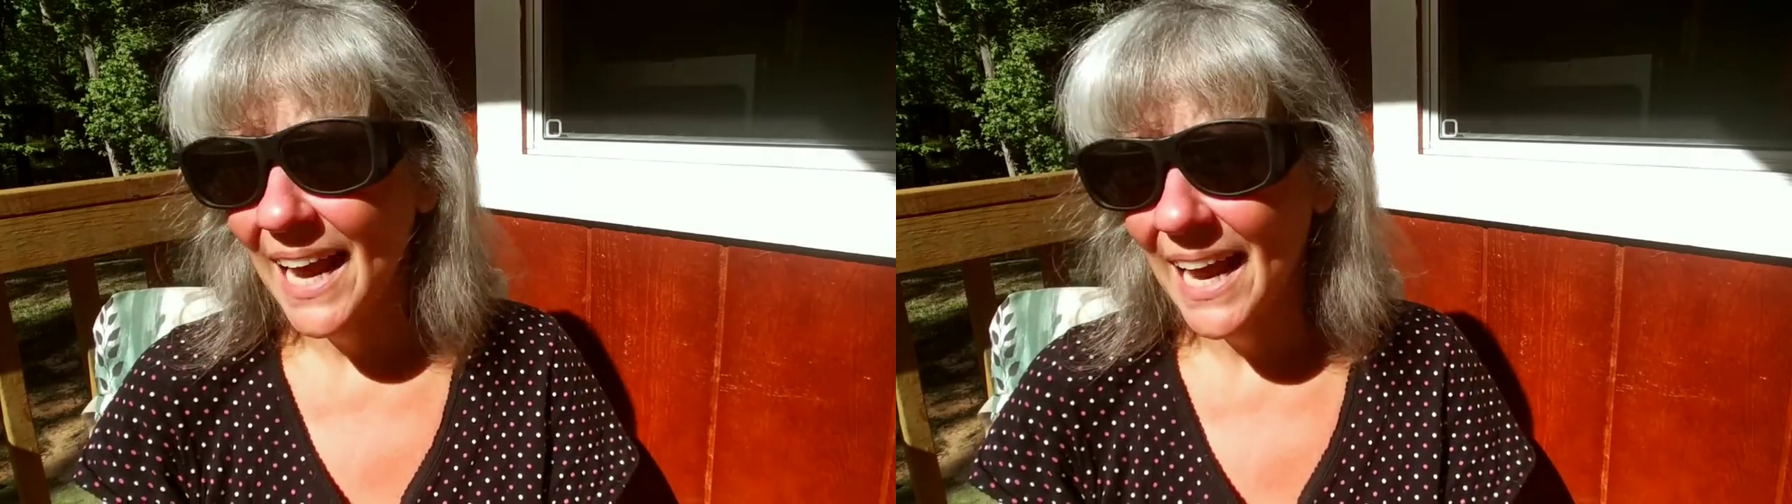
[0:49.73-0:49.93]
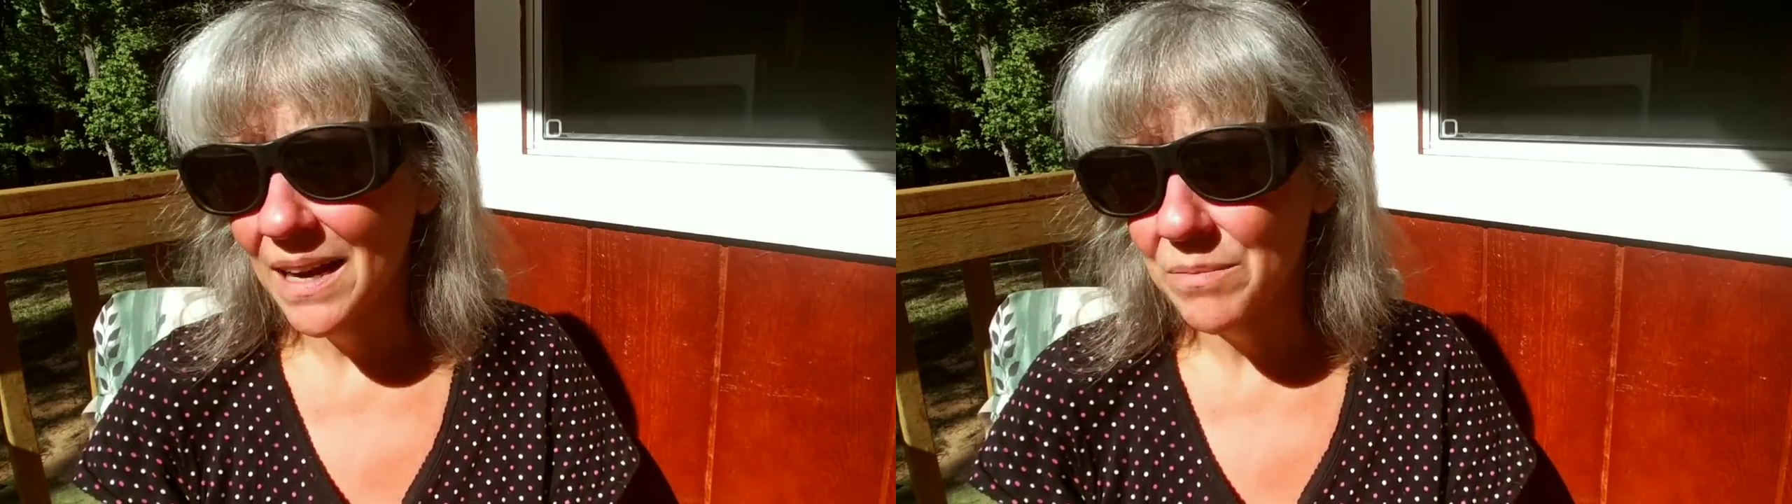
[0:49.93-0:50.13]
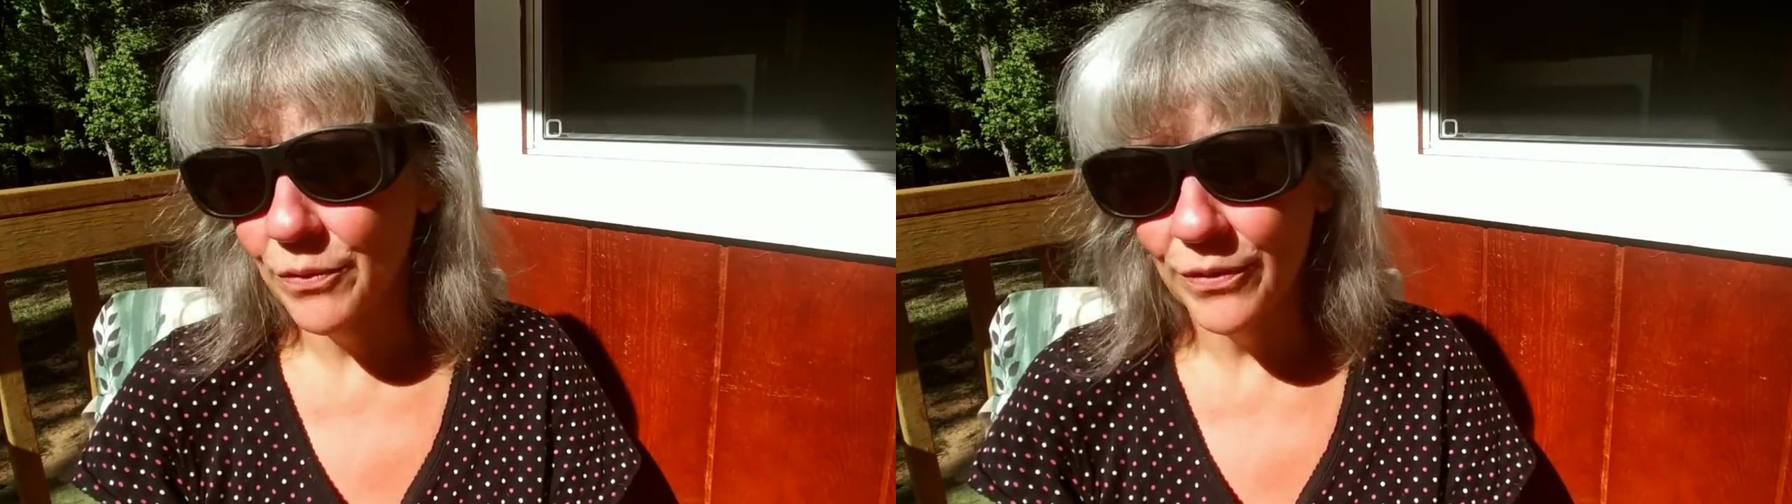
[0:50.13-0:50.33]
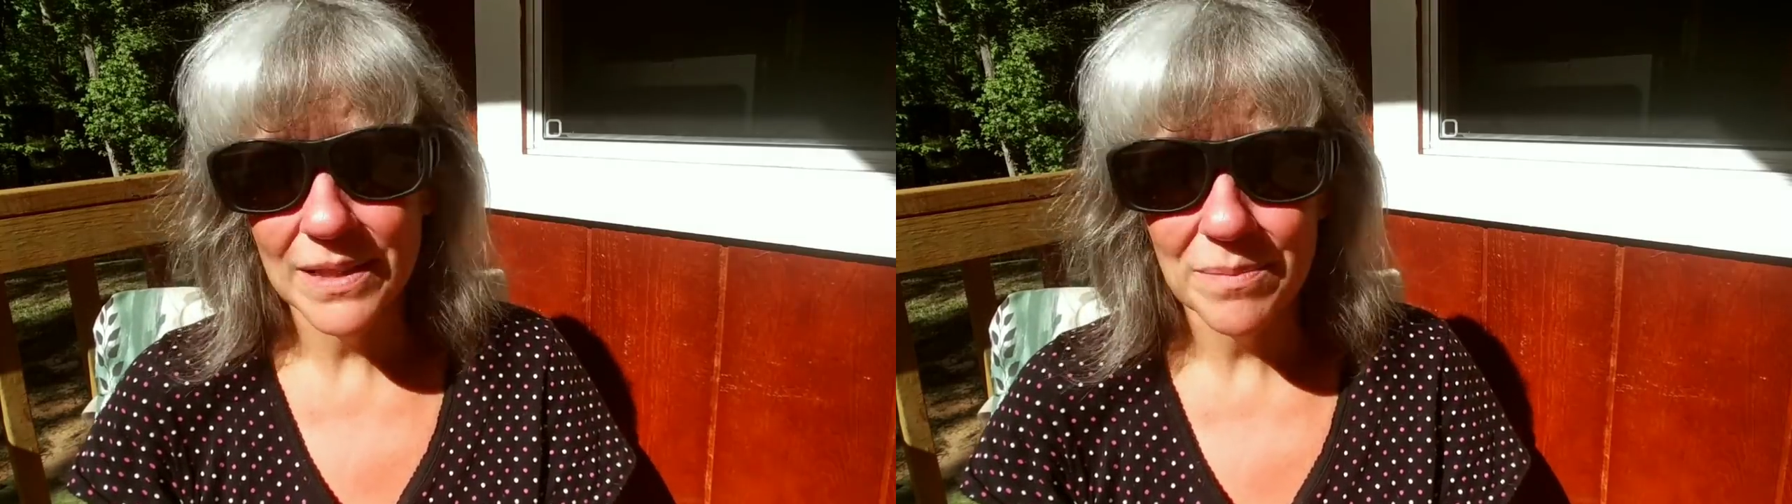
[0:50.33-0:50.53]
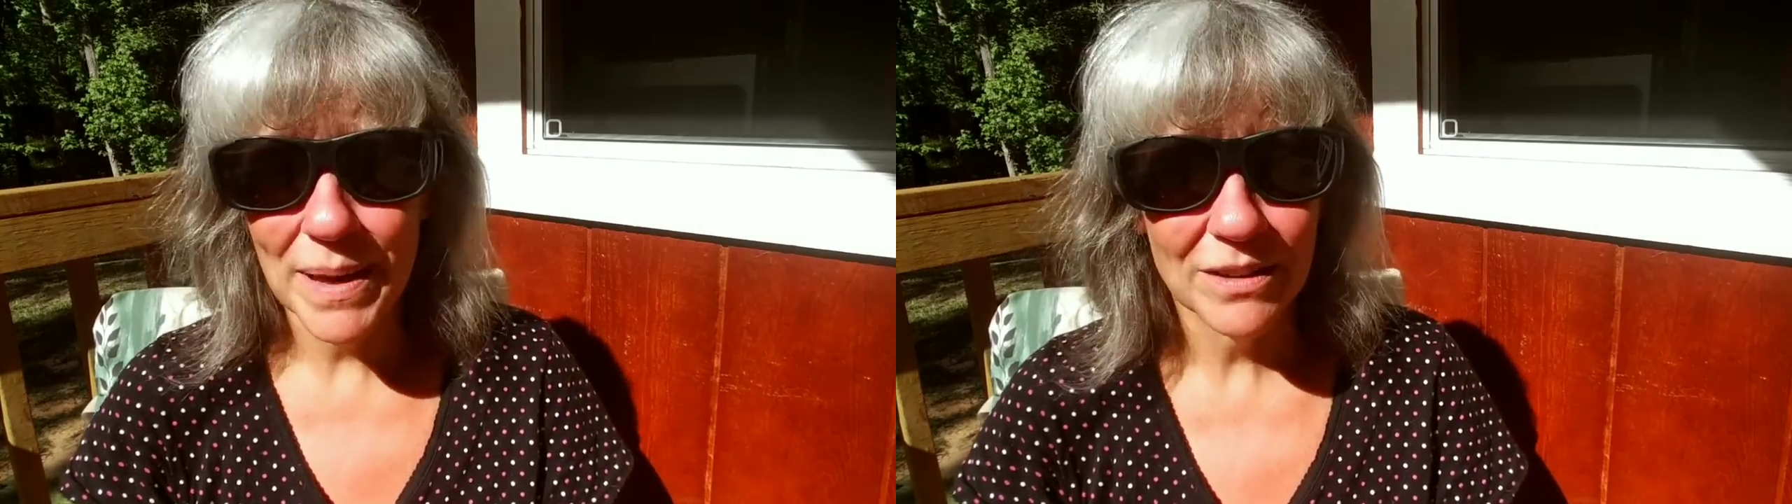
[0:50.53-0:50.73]
and I'm
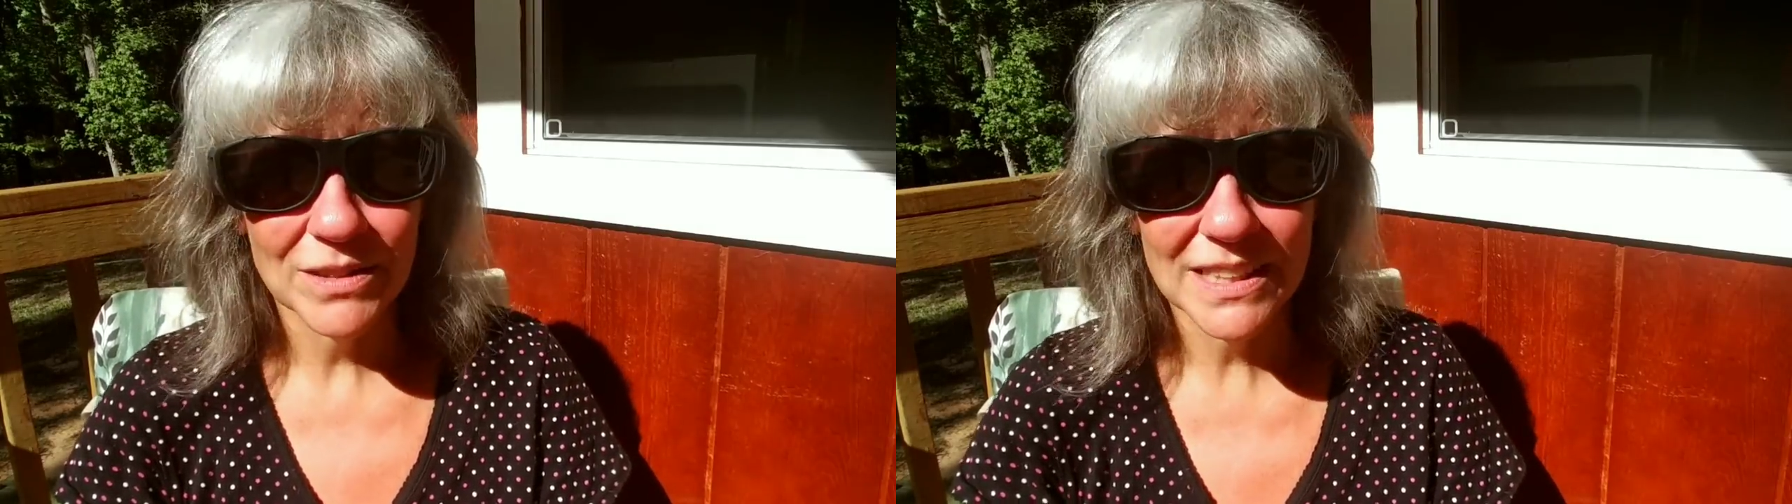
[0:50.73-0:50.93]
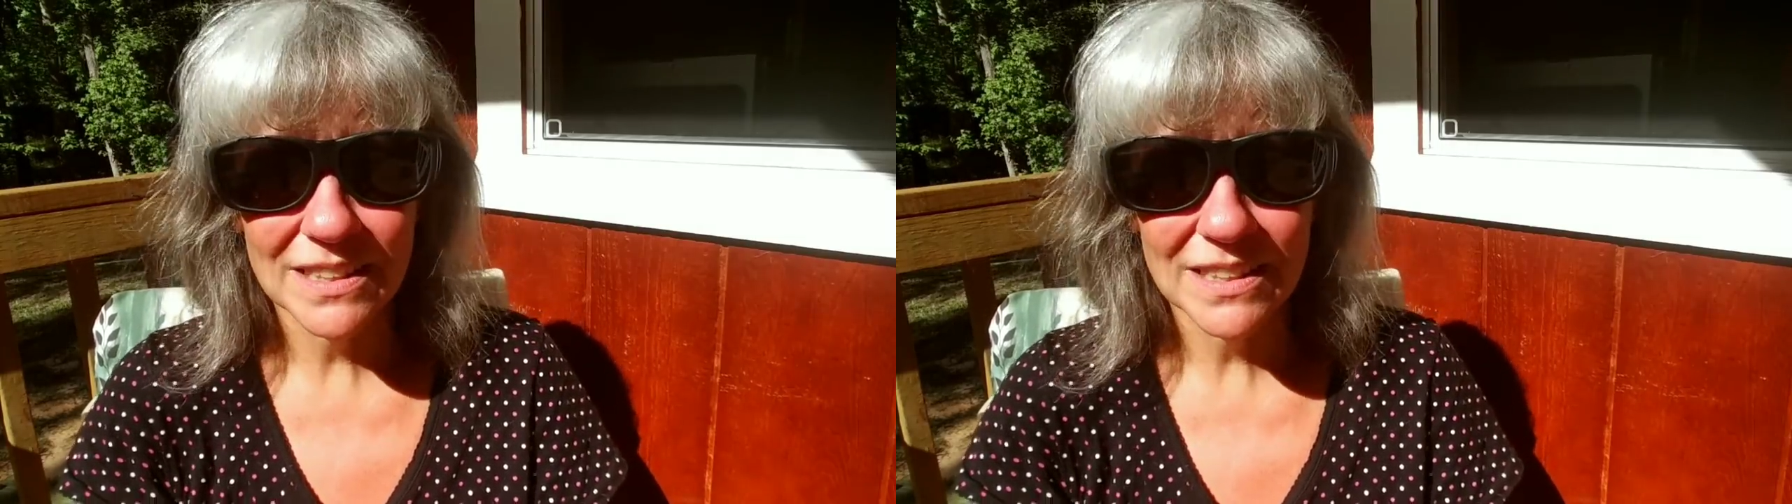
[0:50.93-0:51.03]
afraid the battery's